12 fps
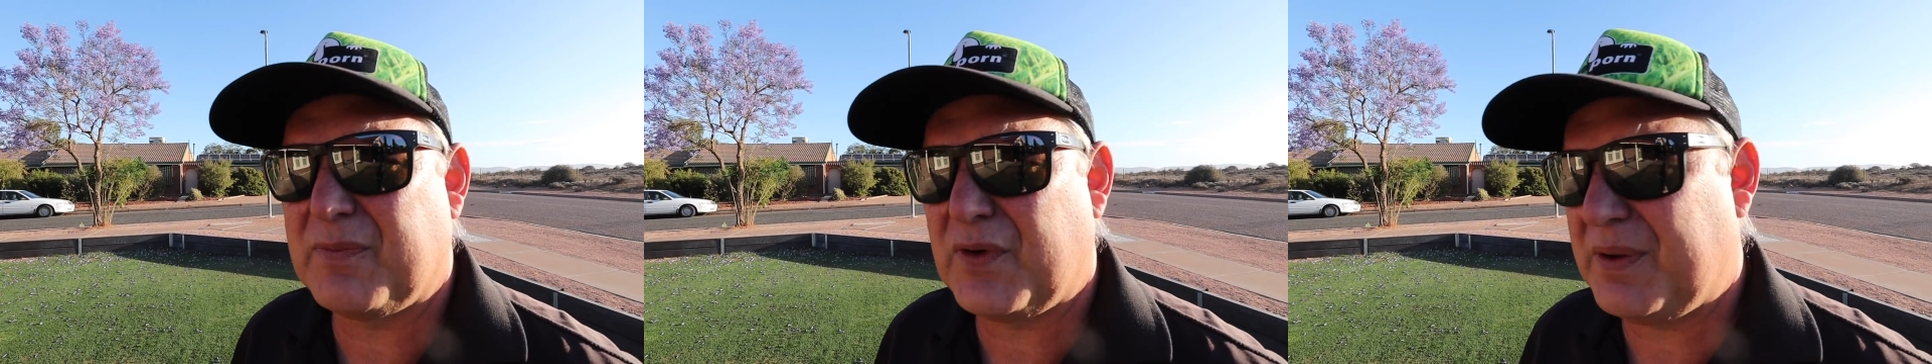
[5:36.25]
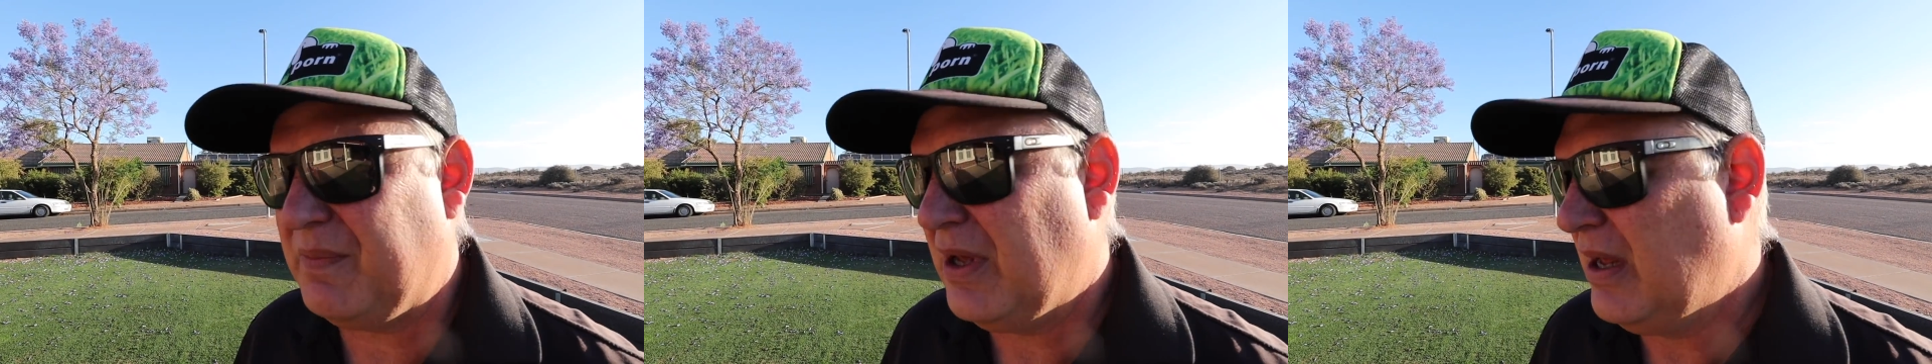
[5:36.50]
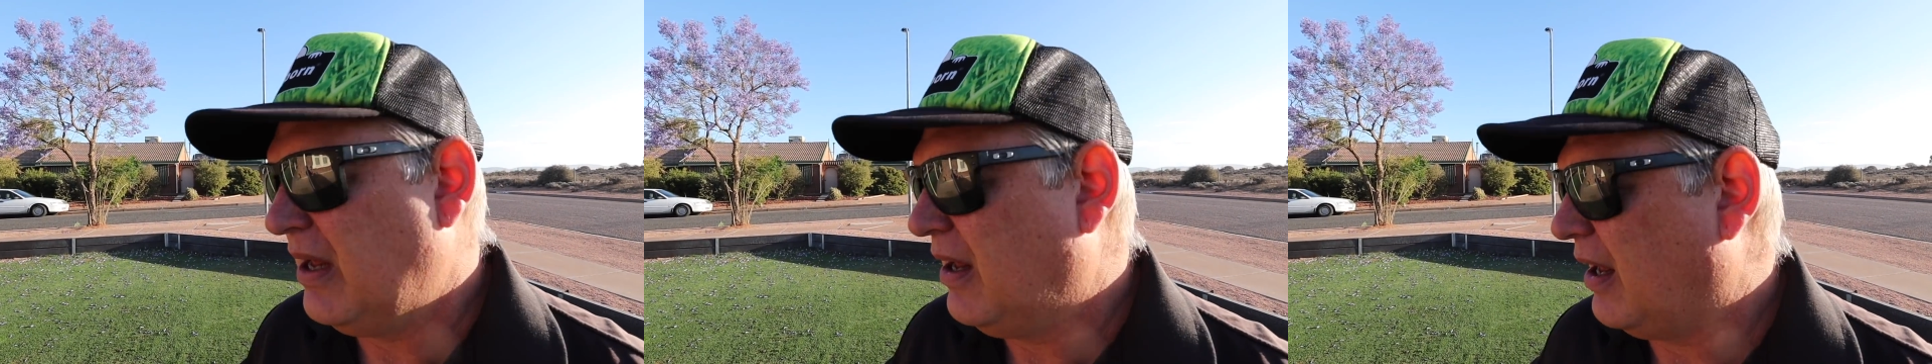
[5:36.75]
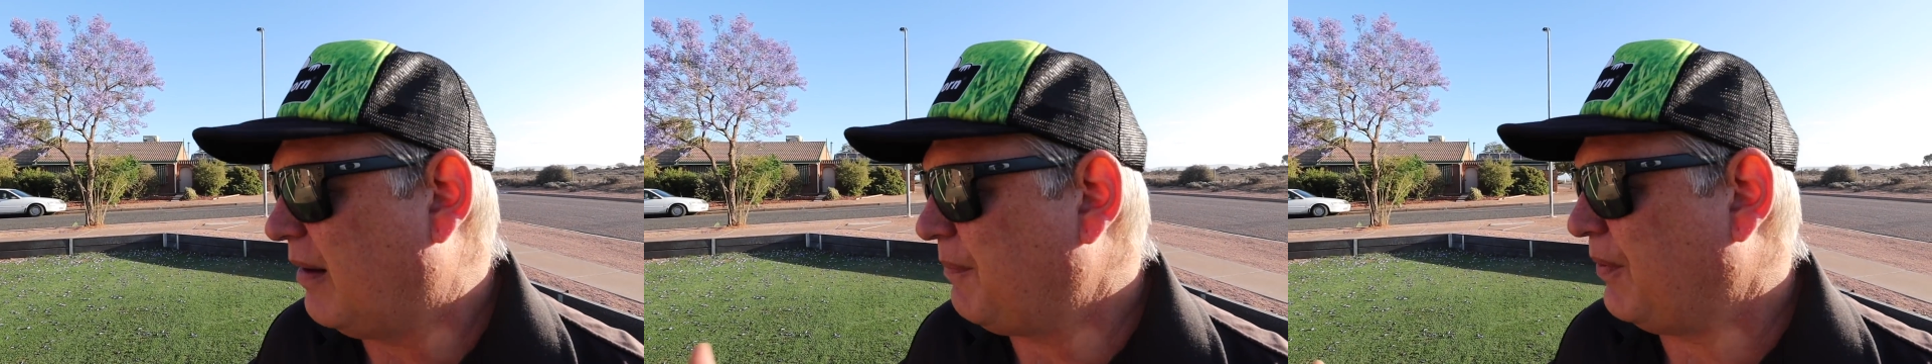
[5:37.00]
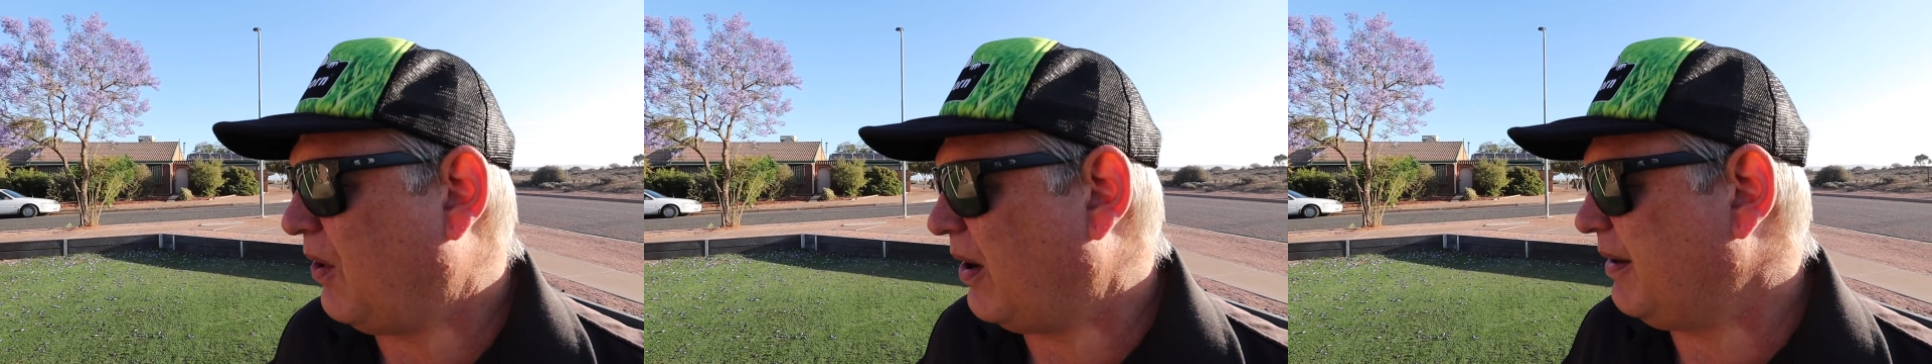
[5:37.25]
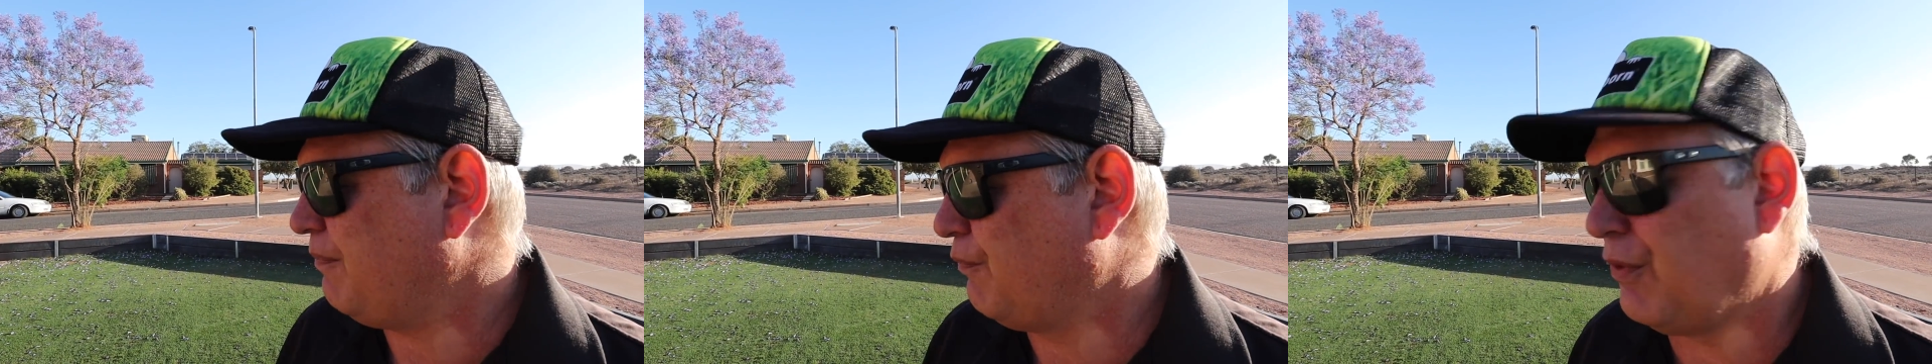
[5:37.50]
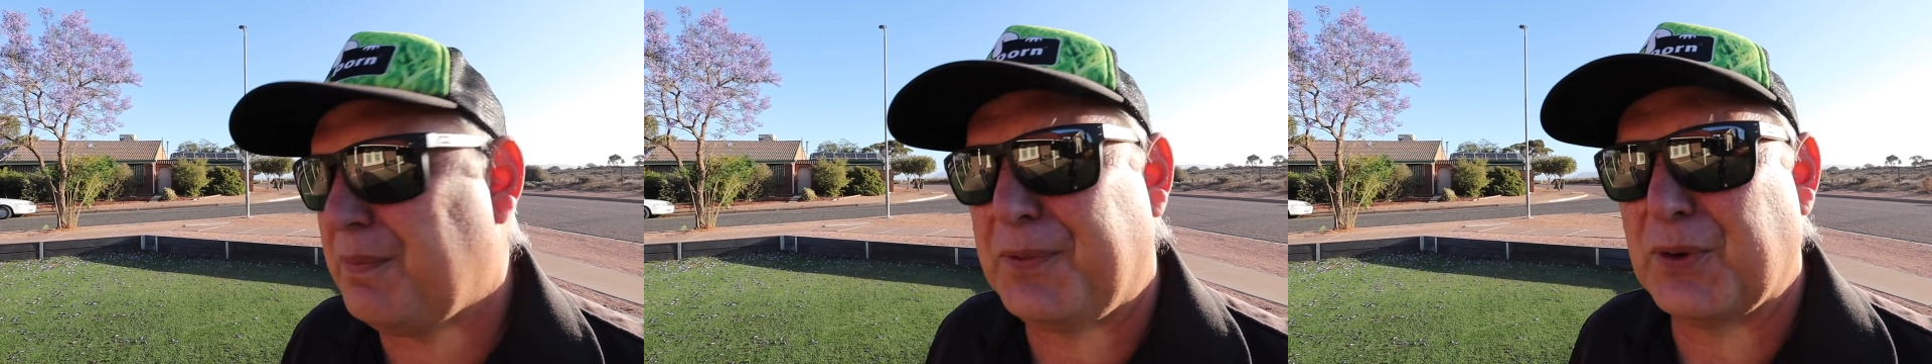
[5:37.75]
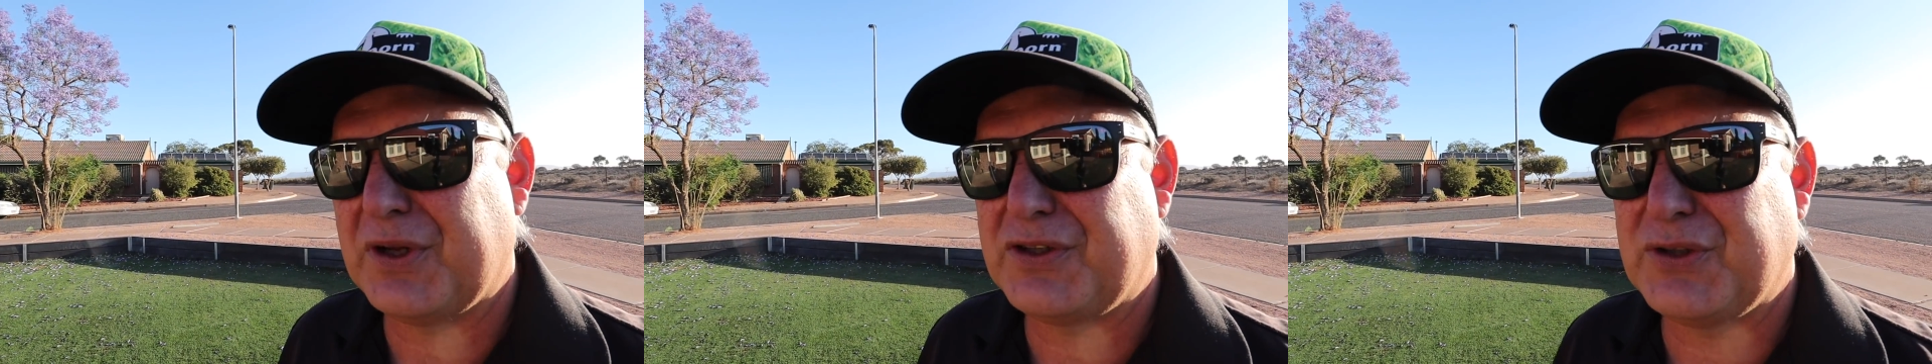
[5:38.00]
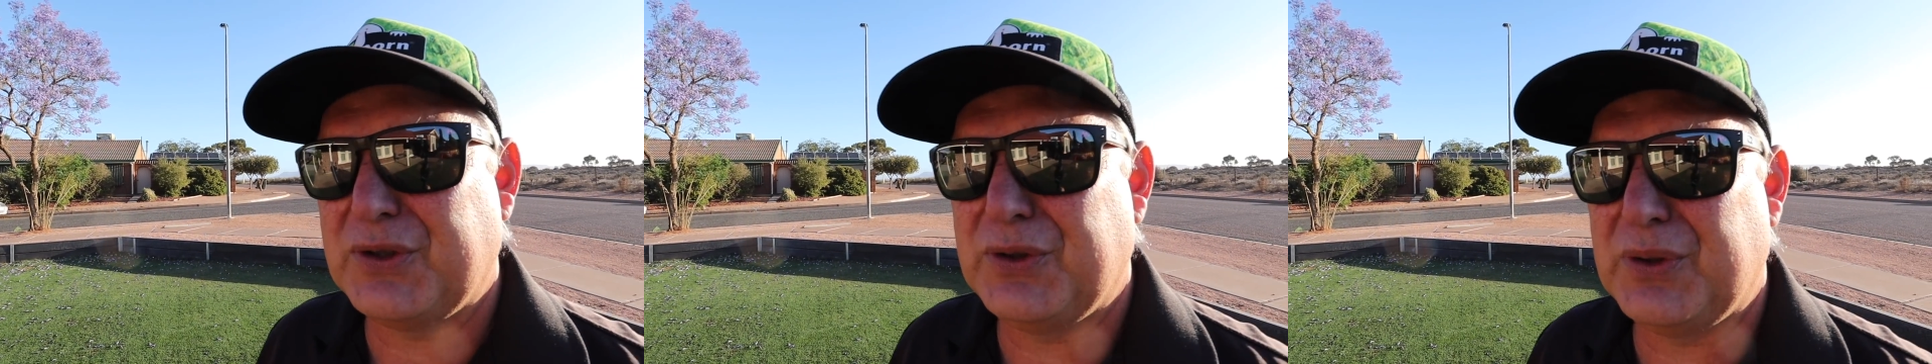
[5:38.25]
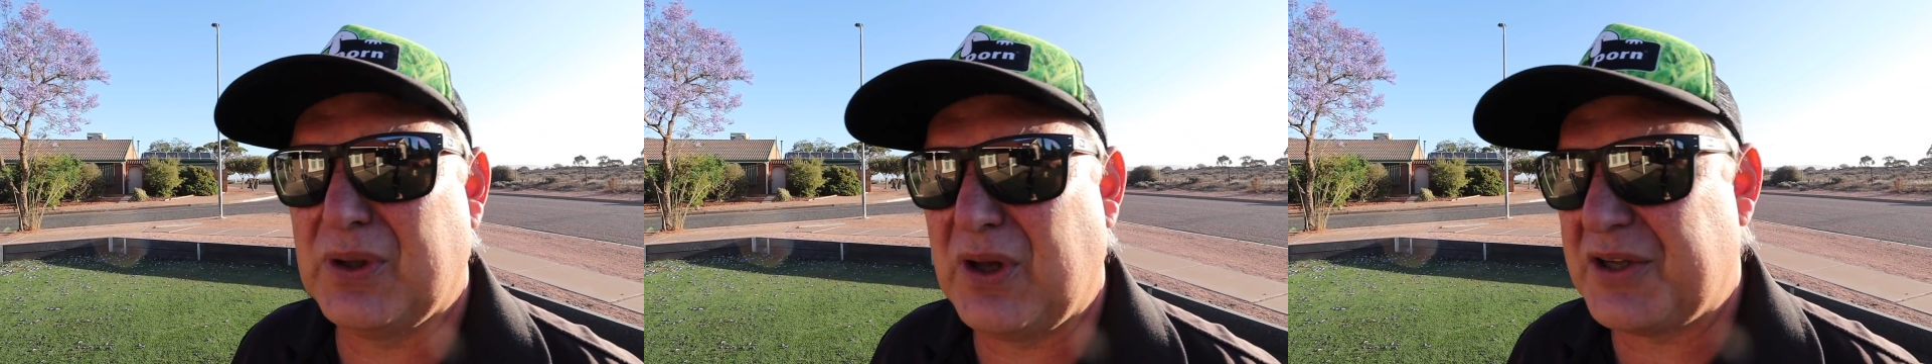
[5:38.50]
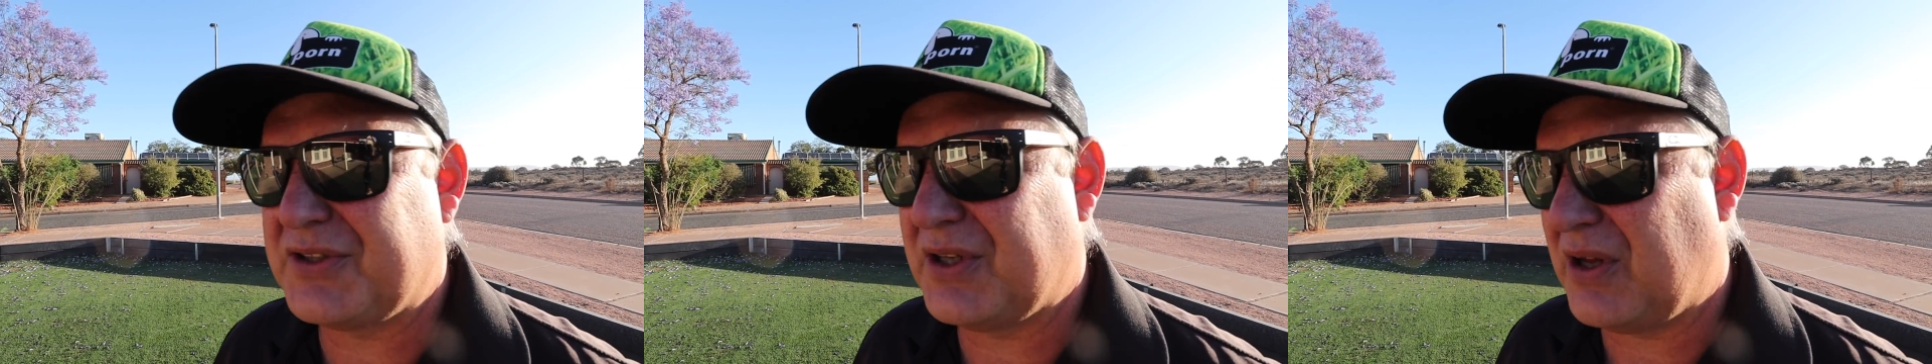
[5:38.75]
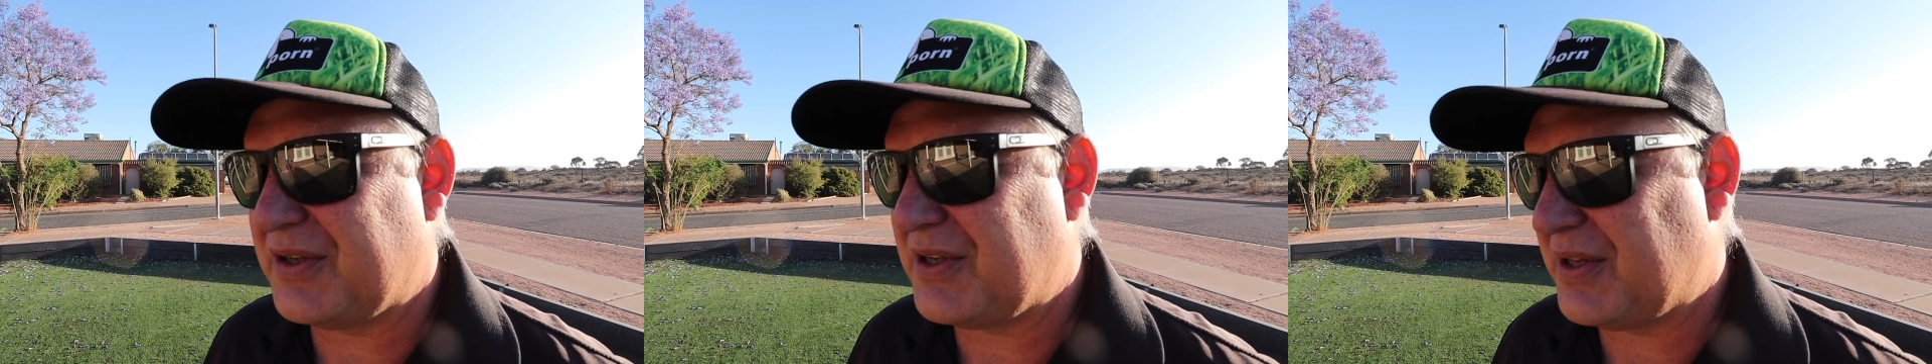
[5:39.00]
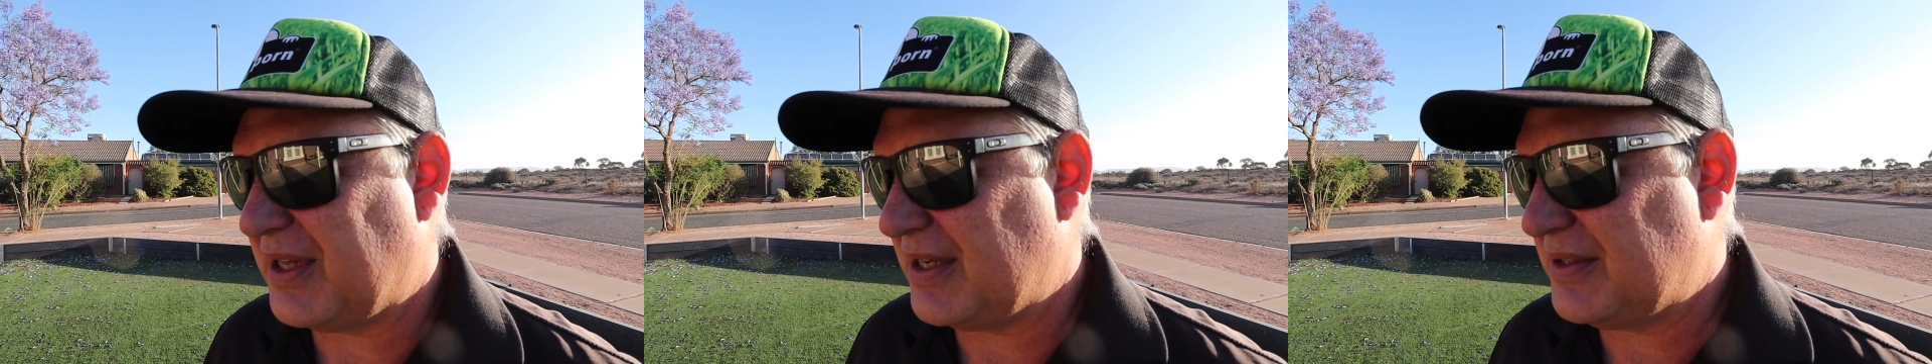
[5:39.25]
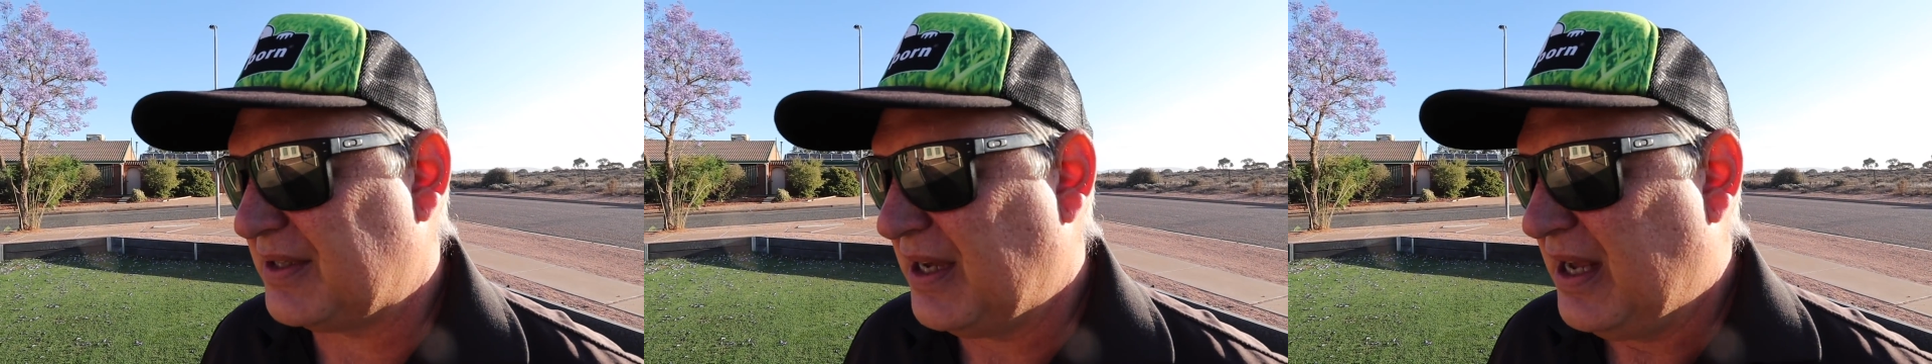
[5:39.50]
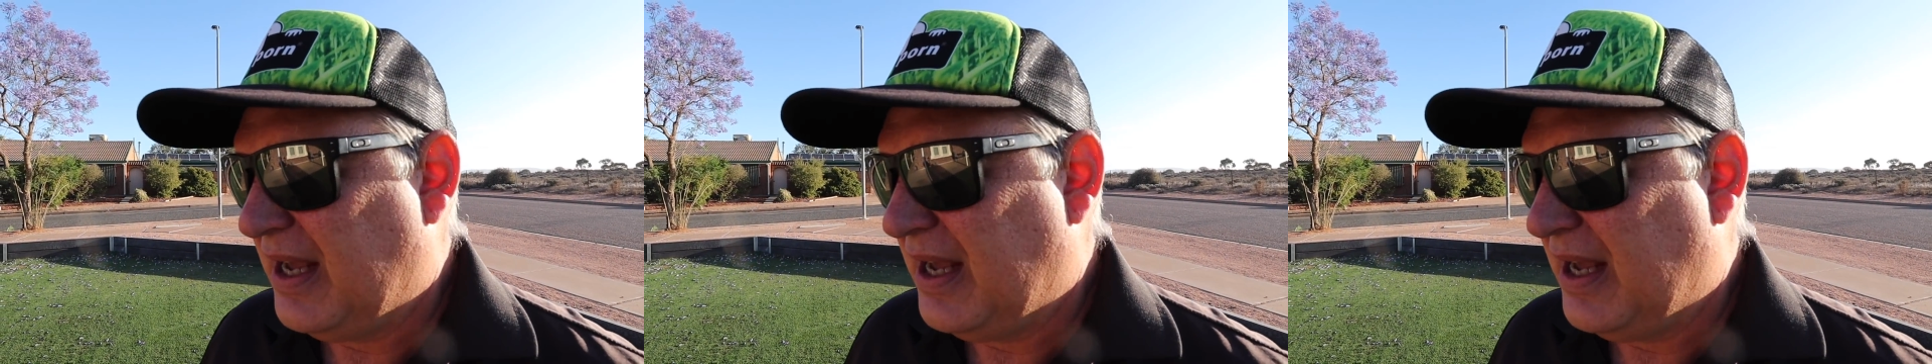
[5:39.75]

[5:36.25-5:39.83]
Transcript: We apply root builder to lots of things.